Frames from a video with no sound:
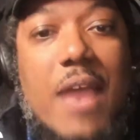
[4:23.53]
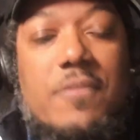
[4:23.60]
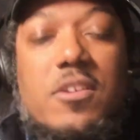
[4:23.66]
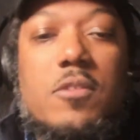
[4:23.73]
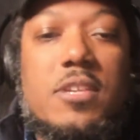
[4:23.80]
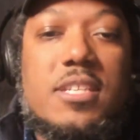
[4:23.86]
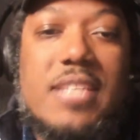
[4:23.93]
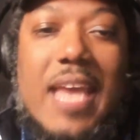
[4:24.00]

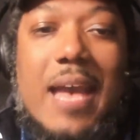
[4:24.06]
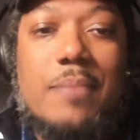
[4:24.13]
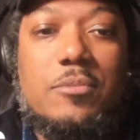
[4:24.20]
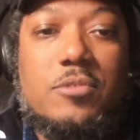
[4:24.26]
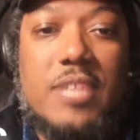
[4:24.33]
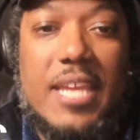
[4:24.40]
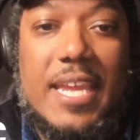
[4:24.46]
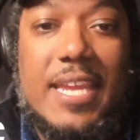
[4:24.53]
already
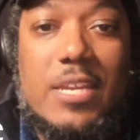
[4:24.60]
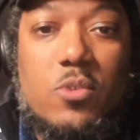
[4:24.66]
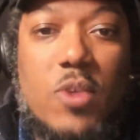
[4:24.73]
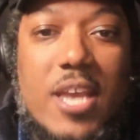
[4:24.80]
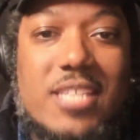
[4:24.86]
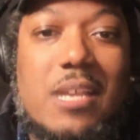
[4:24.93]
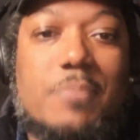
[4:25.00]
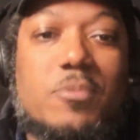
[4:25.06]
dabbled in
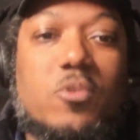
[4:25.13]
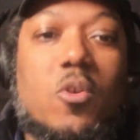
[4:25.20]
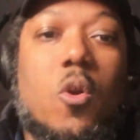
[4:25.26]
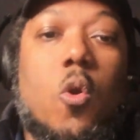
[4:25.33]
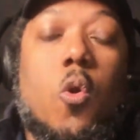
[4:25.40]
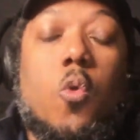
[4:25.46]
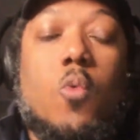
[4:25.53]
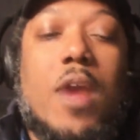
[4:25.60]
Grasshopper
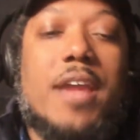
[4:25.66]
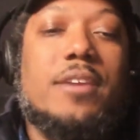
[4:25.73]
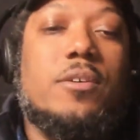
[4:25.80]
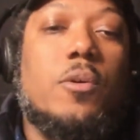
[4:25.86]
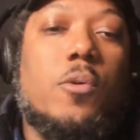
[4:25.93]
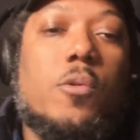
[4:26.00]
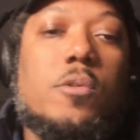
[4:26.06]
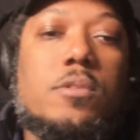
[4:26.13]
or Rhino
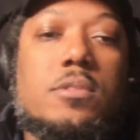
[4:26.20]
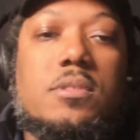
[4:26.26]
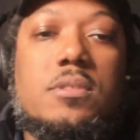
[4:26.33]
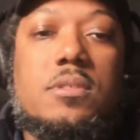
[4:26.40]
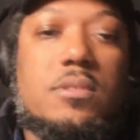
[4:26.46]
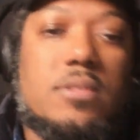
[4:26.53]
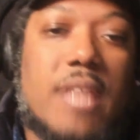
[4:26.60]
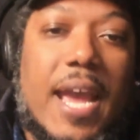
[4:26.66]
or
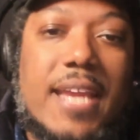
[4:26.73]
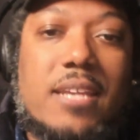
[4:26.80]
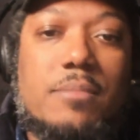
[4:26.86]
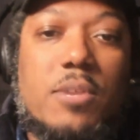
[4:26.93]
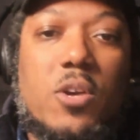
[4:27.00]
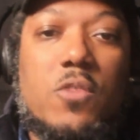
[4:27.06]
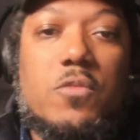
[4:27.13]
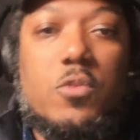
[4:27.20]

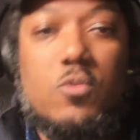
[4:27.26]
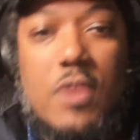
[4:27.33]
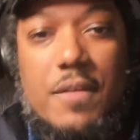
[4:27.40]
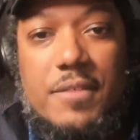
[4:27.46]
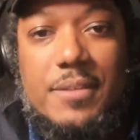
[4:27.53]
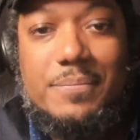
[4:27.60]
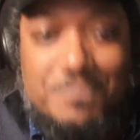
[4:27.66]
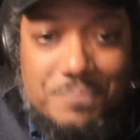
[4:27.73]
Dynamo for
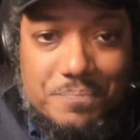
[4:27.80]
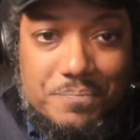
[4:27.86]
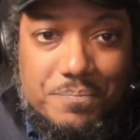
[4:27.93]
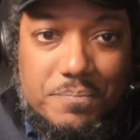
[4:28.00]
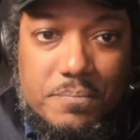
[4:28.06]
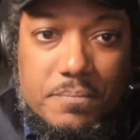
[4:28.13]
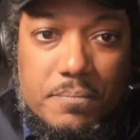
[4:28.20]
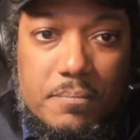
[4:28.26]
Revit,
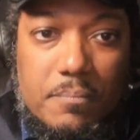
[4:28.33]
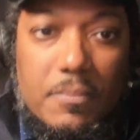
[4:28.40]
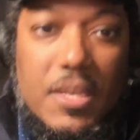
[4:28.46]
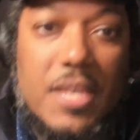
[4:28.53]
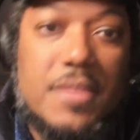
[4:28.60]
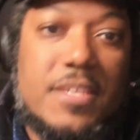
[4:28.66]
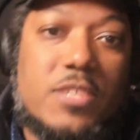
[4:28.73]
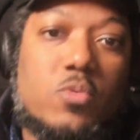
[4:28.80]

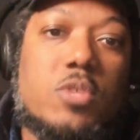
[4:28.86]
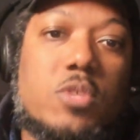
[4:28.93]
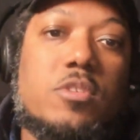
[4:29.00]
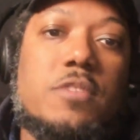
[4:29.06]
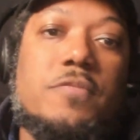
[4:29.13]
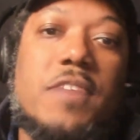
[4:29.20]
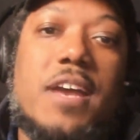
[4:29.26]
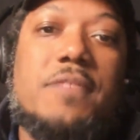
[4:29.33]
and then
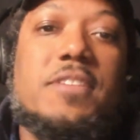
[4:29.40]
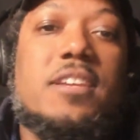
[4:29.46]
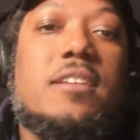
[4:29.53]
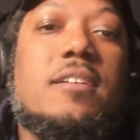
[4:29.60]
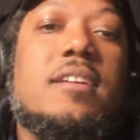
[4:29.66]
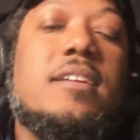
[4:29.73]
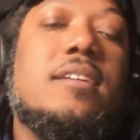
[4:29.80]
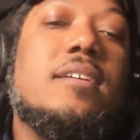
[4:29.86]
2025
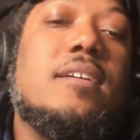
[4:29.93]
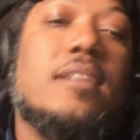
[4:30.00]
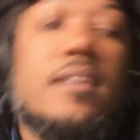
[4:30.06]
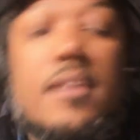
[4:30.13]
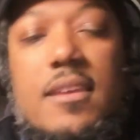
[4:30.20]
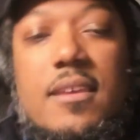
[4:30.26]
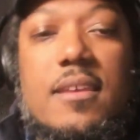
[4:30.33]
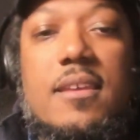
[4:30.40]
year
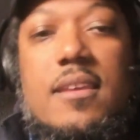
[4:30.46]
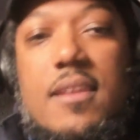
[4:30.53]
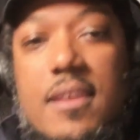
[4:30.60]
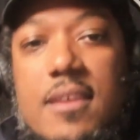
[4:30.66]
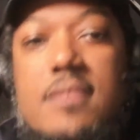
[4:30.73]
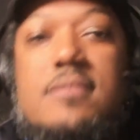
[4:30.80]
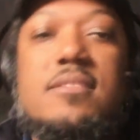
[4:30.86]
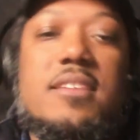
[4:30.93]

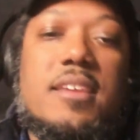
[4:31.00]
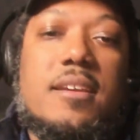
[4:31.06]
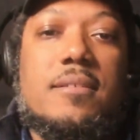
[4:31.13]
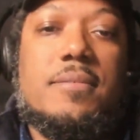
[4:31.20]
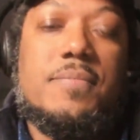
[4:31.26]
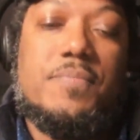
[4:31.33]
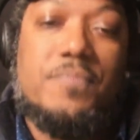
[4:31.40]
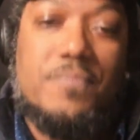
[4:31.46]
is the
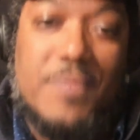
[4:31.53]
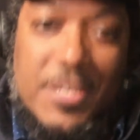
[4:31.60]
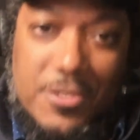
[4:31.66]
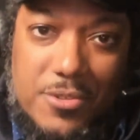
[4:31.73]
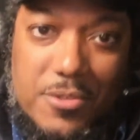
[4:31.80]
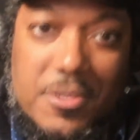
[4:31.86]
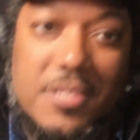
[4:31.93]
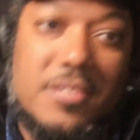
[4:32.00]
year that
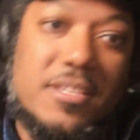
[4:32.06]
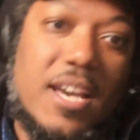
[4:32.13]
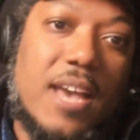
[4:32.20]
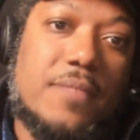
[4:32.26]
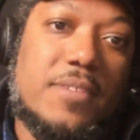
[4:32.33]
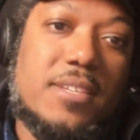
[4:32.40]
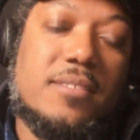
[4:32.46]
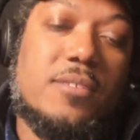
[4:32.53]
you can
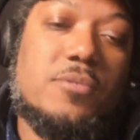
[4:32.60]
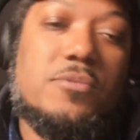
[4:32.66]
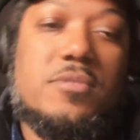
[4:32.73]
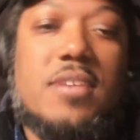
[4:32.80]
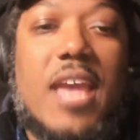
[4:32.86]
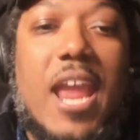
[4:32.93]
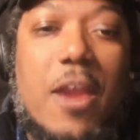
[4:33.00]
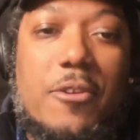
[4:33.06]
dive into
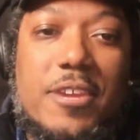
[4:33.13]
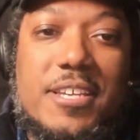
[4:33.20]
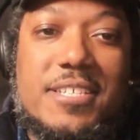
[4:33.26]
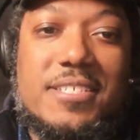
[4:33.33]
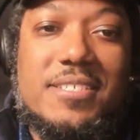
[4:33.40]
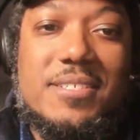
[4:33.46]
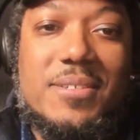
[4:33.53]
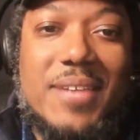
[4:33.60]
those
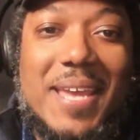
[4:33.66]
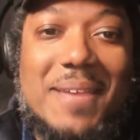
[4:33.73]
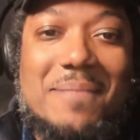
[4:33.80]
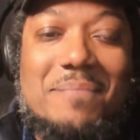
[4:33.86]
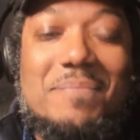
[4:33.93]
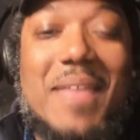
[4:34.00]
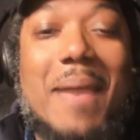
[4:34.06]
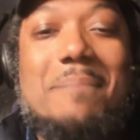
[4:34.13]
areas, okay?
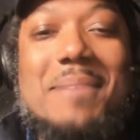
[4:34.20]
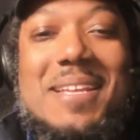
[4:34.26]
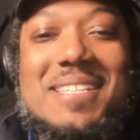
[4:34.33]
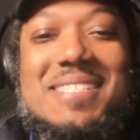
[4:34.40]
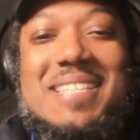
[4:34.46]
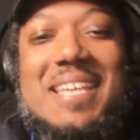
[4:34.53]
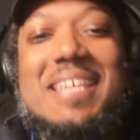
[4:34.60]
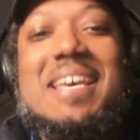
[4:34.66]
That means that